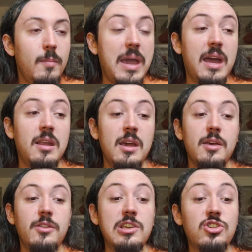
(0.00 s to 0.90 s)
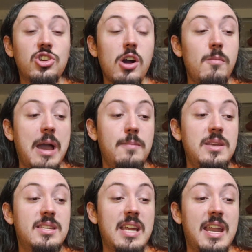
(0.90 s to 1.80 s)
Man, this show might
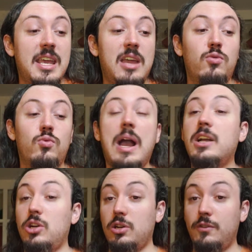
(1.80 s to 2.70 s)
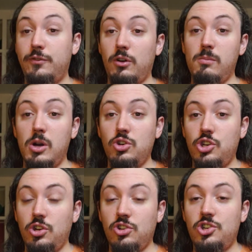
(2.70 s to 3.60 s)
be setting a record for
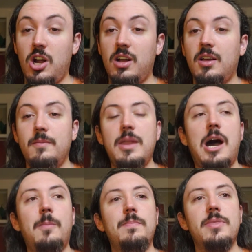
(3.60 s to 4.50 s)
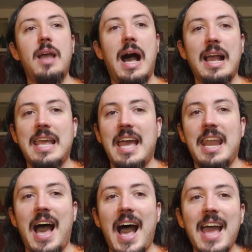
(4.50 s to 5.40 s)
Emotional Shark. Now,
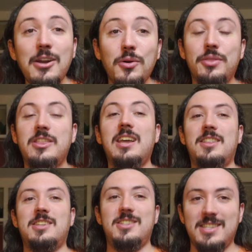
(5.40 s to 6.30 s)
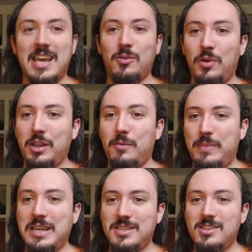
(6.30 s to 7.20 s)
again, I don't think this is like one of the
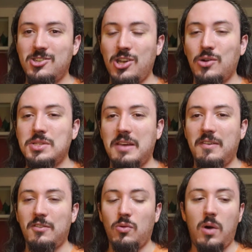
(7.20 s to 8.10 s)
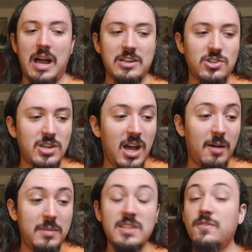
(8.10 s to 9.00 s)
best shows I've ever watched.
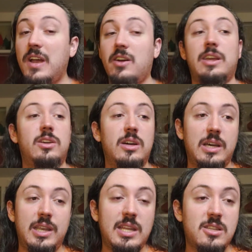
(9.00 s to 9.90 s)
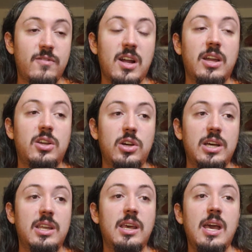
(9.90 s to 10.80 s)
Um, it's very good. It's very
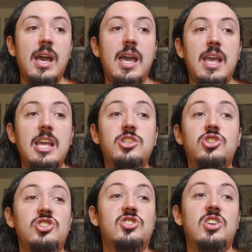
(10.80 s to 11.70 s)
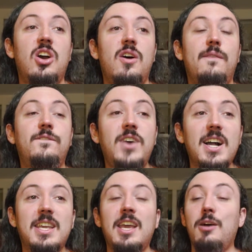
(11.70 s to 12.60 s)
good. It's just
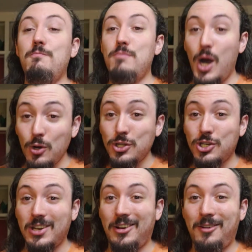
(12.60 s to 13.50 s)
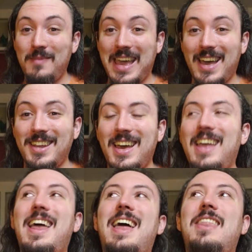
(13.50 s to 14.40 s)
fucking emotional, man.
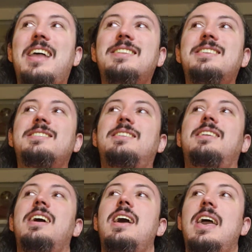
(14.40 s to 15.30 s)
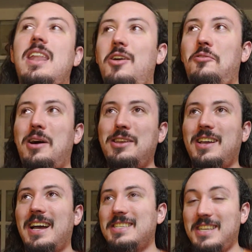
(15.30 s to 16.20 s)
And and that doesn't and I don't want you
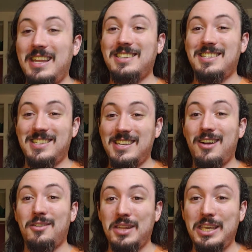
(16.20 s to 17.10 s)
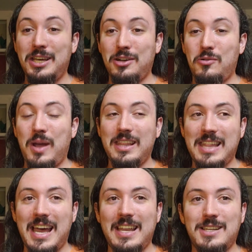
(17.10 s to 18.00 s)
guys to necessarily equate
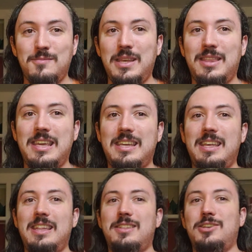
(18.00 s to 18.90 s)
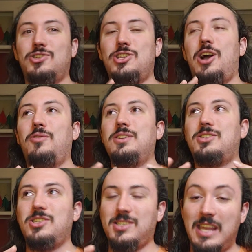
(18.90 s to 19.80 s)
that as me thinking that this show
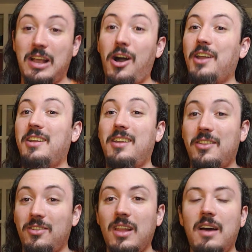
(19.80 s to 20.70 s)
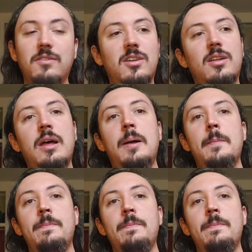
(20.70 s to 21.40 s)
is just like on another level.